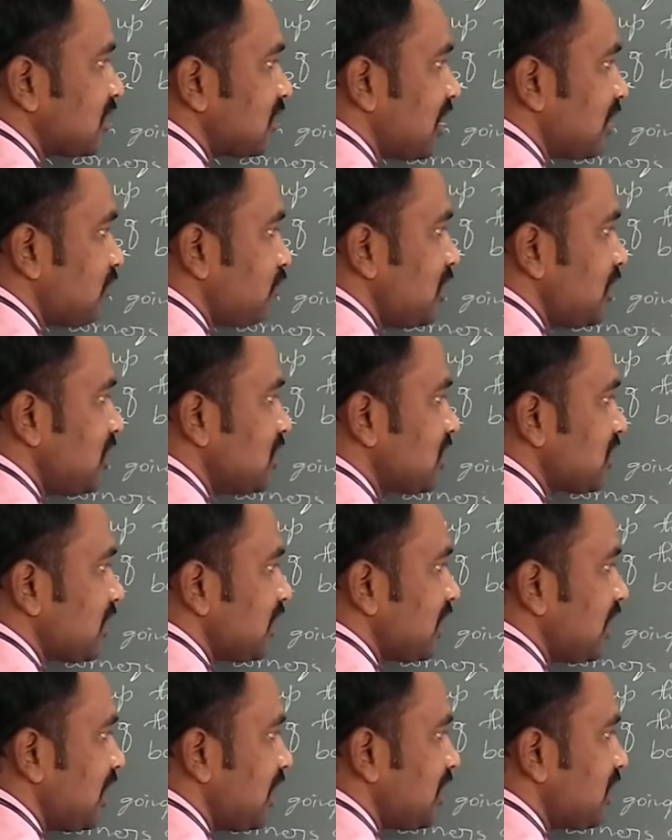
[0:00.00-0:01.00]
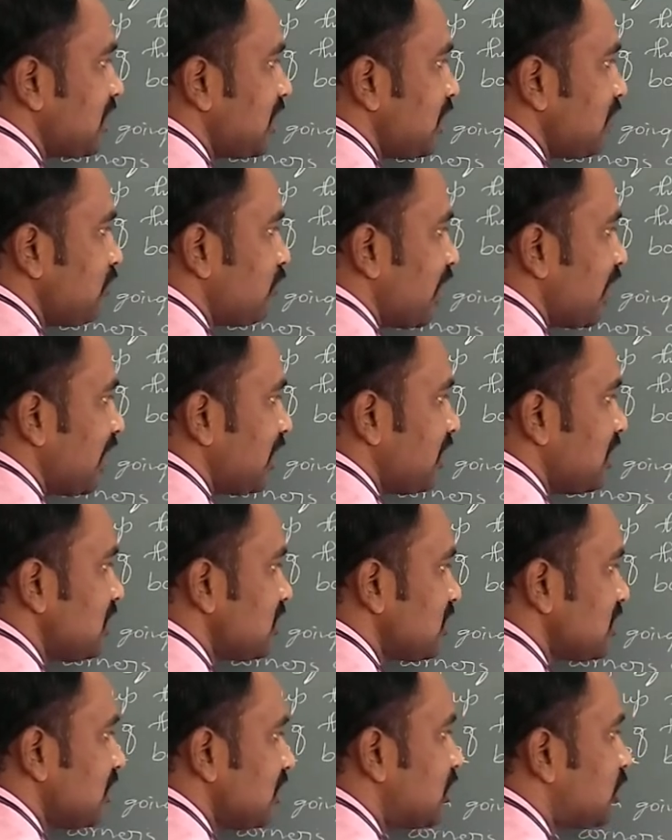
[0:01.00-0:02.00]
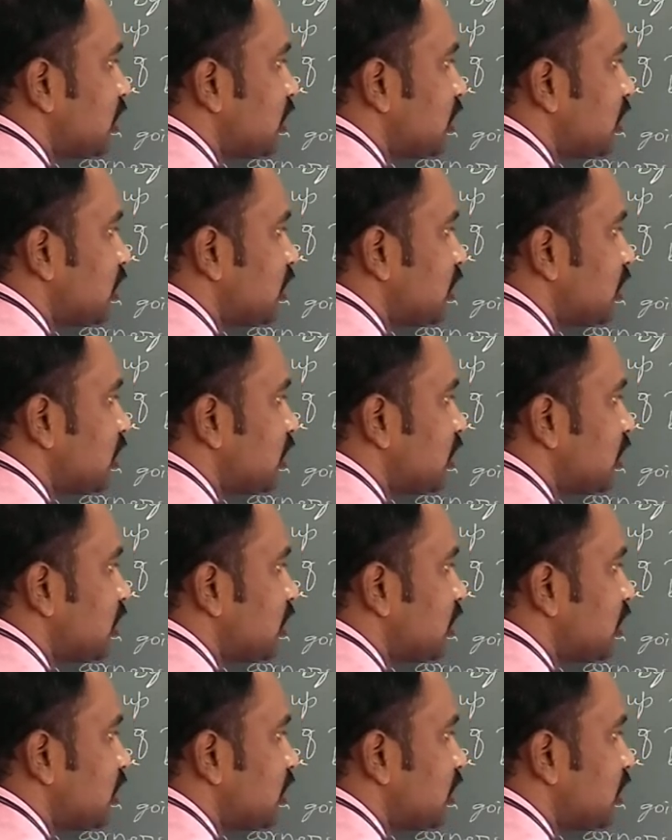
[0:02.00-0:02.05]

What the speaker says: That means 18 minus